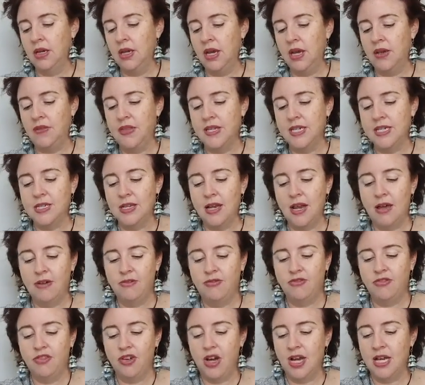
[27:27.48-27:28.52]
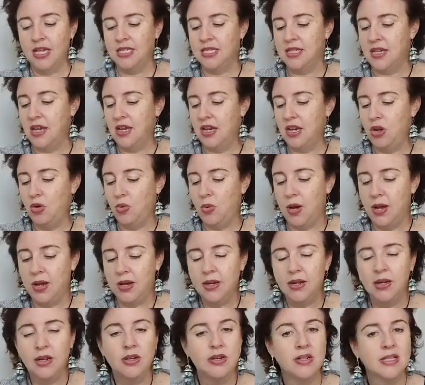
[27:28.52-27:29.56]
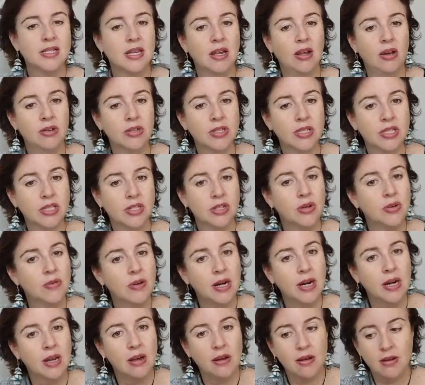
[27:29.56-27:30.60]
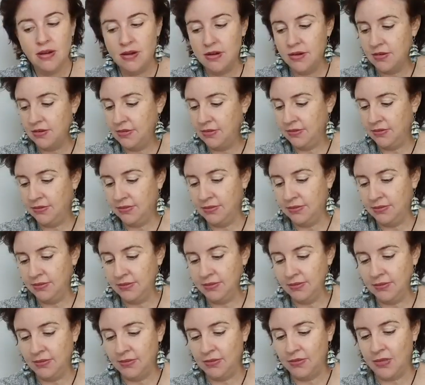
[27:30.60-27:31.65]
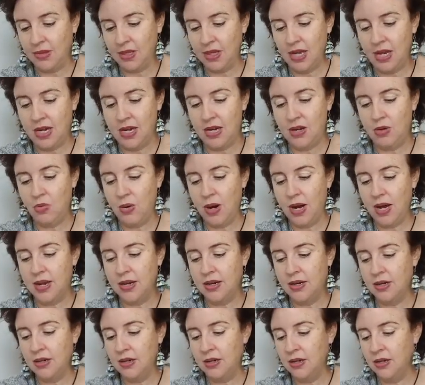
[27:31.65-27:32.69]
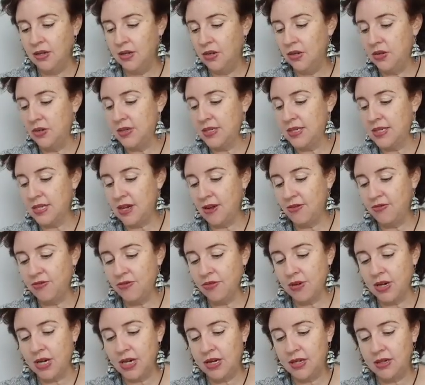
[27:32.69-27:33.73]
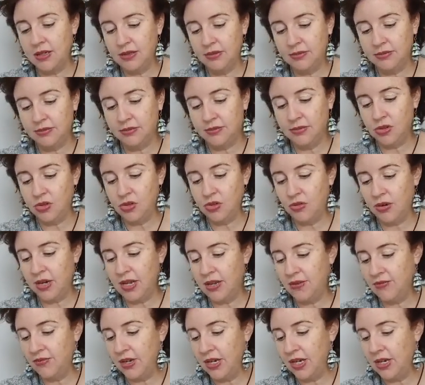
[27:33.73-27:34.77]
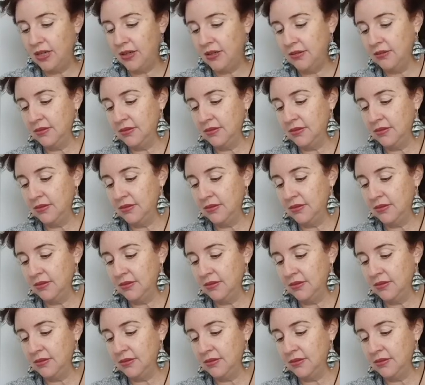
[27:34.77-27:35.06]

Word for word: And this love finds anyone who's lost or alone, anyone who's suffering or grieving,